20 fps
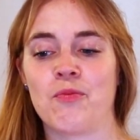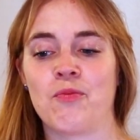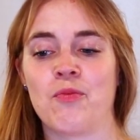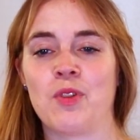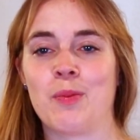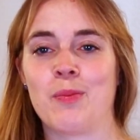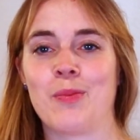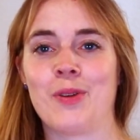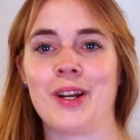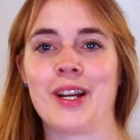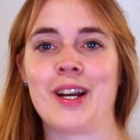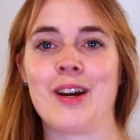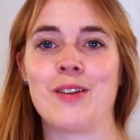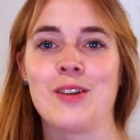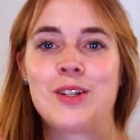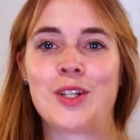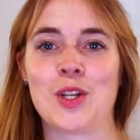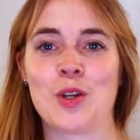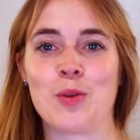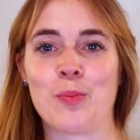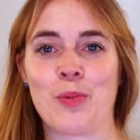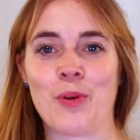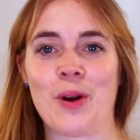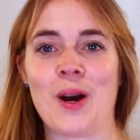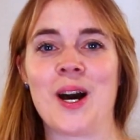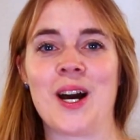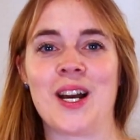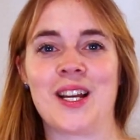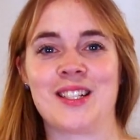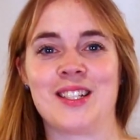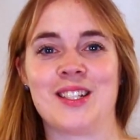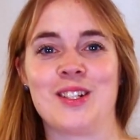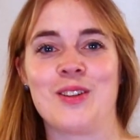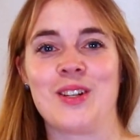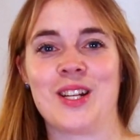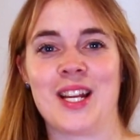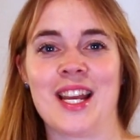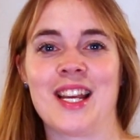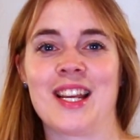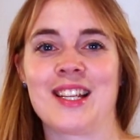we bring out a new bra and new
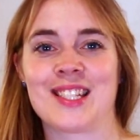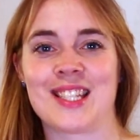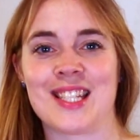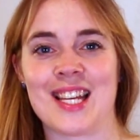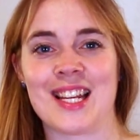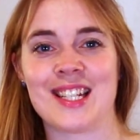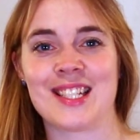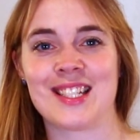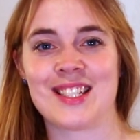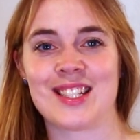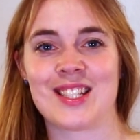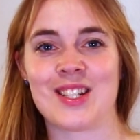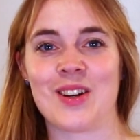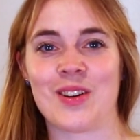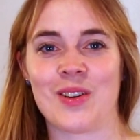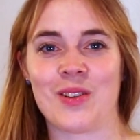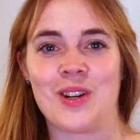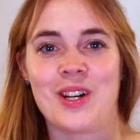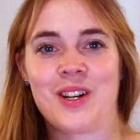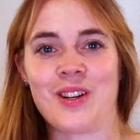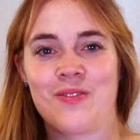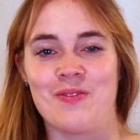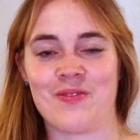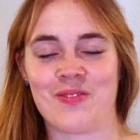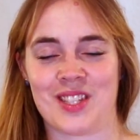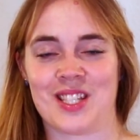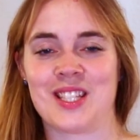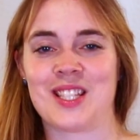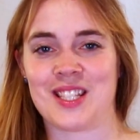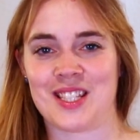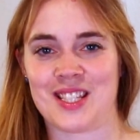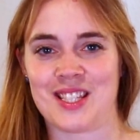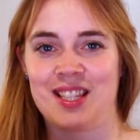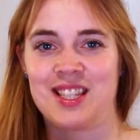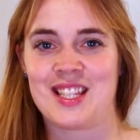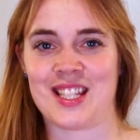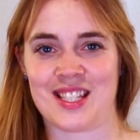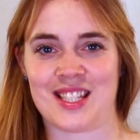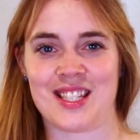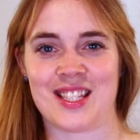legging set. So this
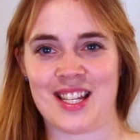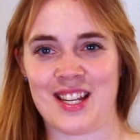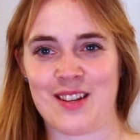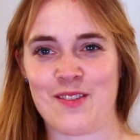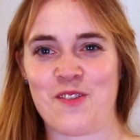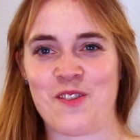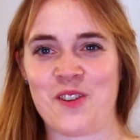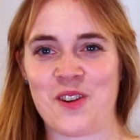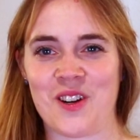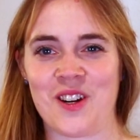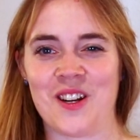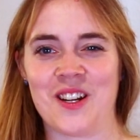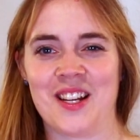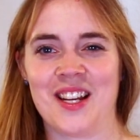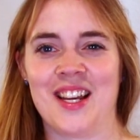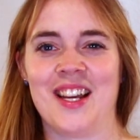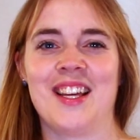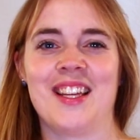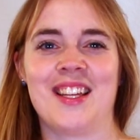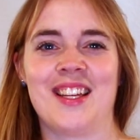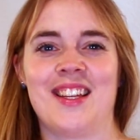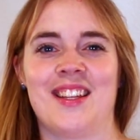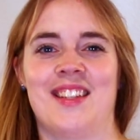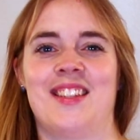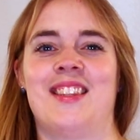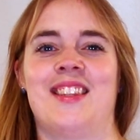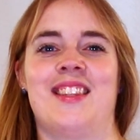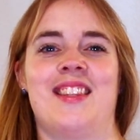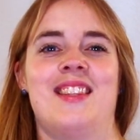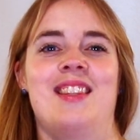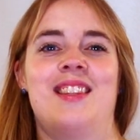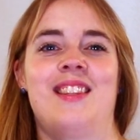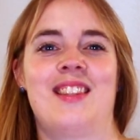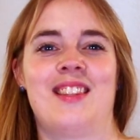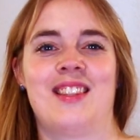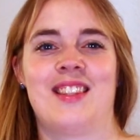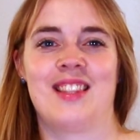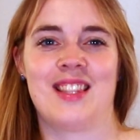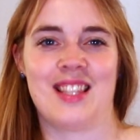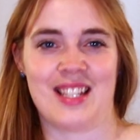is it for
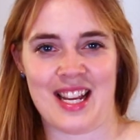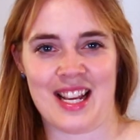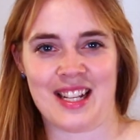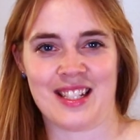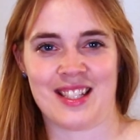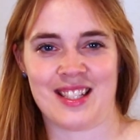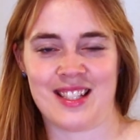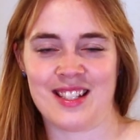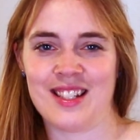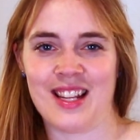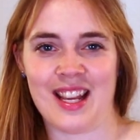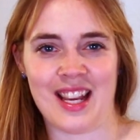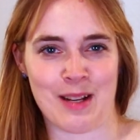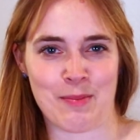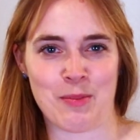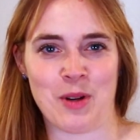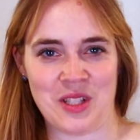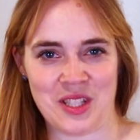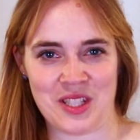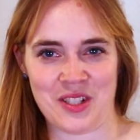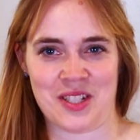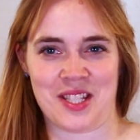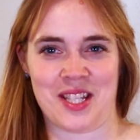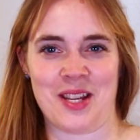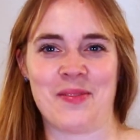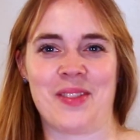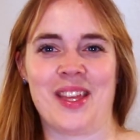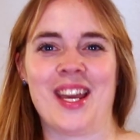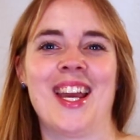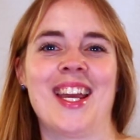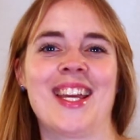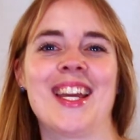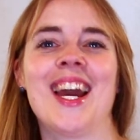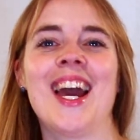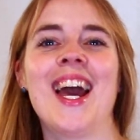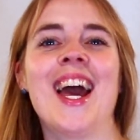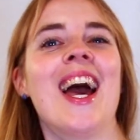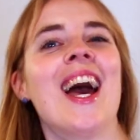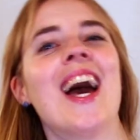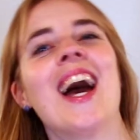the next 8 months or something,
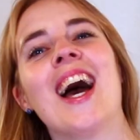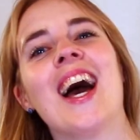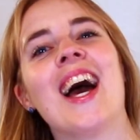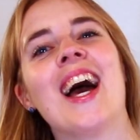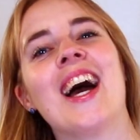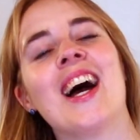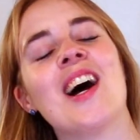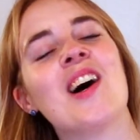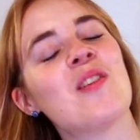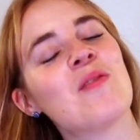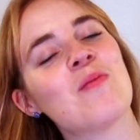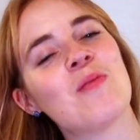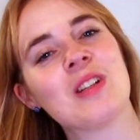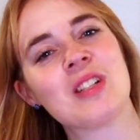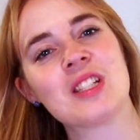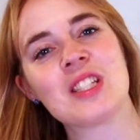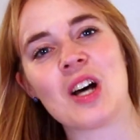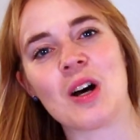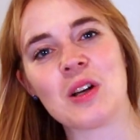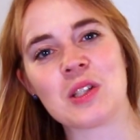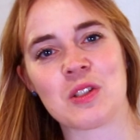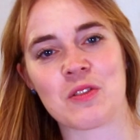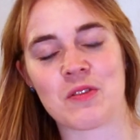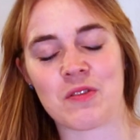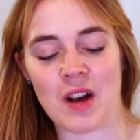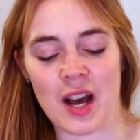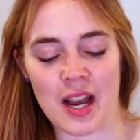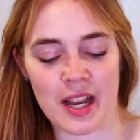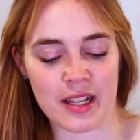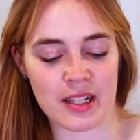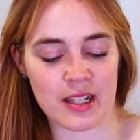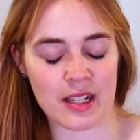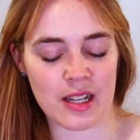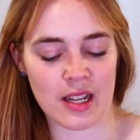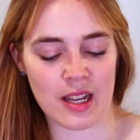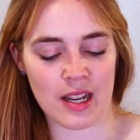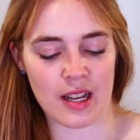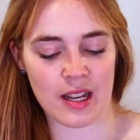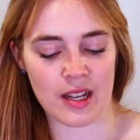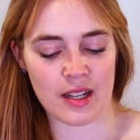which is also
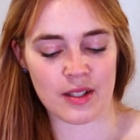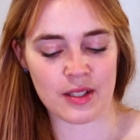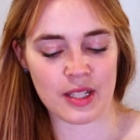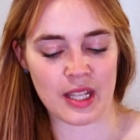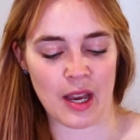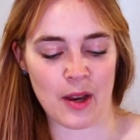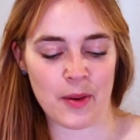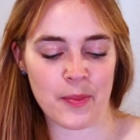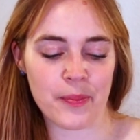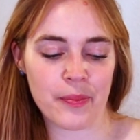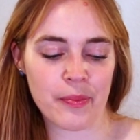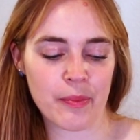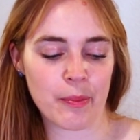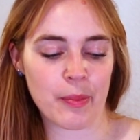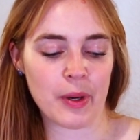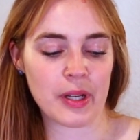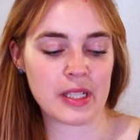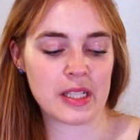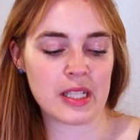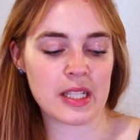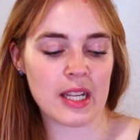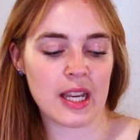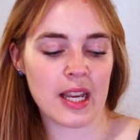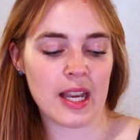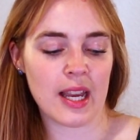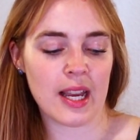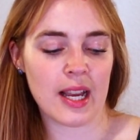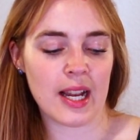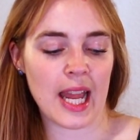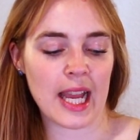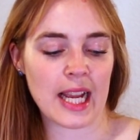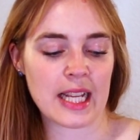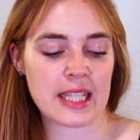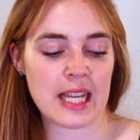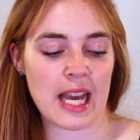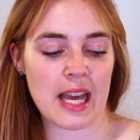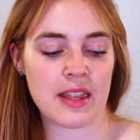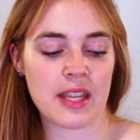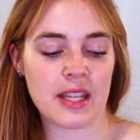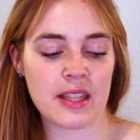fine. Yeah, but like I
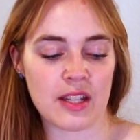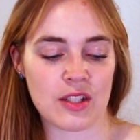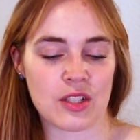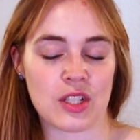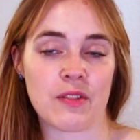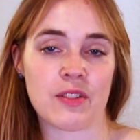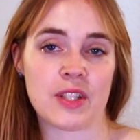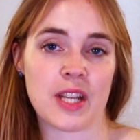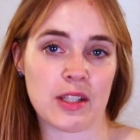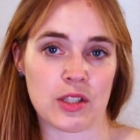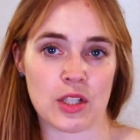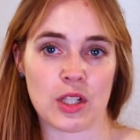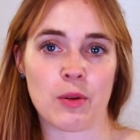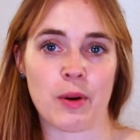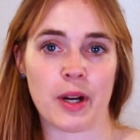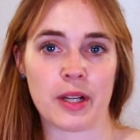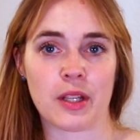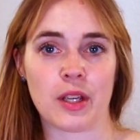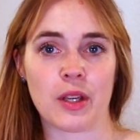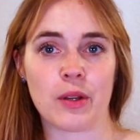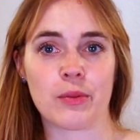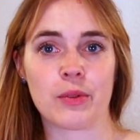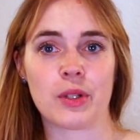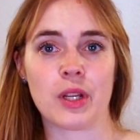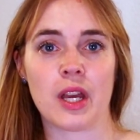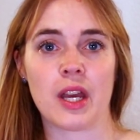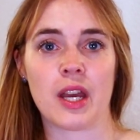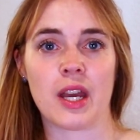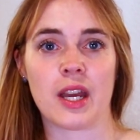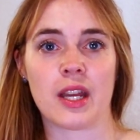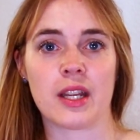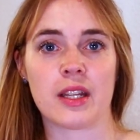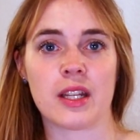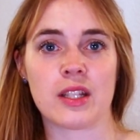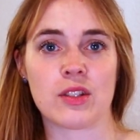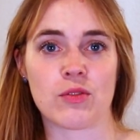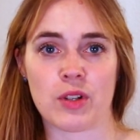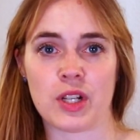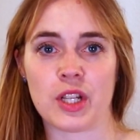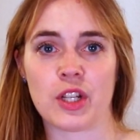said, I think their stuff is actually quite cute and
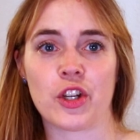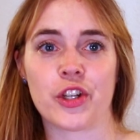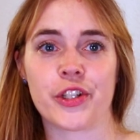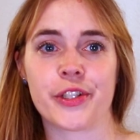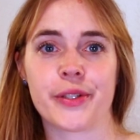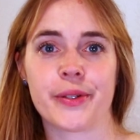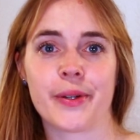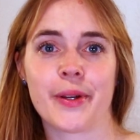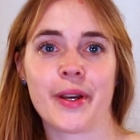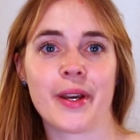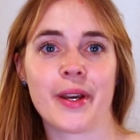it's really good.